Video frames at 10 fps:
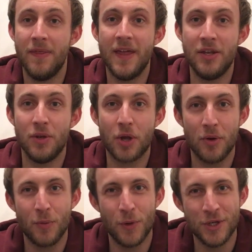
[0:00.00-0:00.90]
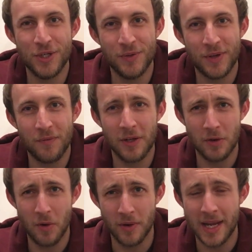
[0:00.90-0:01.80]
then you're going to want to do something
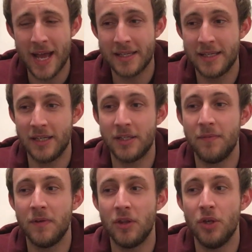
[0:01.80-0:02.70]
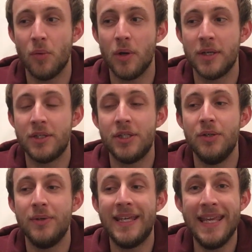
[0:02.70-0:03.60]
long-lasting, something that you want
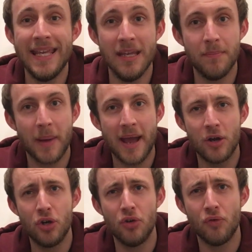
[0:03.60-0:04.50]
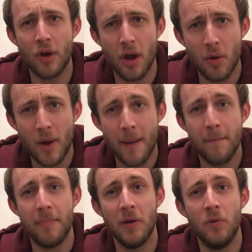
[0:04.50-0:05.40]
to keep and grow
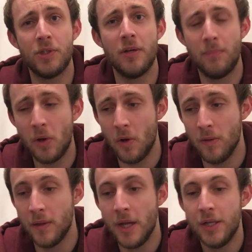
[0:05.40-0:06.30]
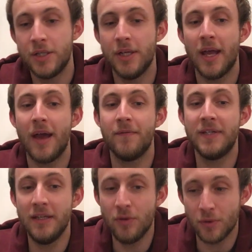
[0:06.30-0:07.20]
and build upon. So you have
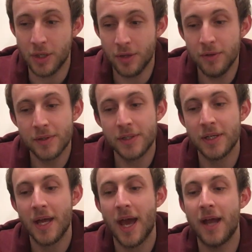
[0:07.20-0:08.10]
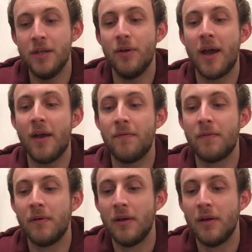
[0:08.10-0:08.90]
single-use and you have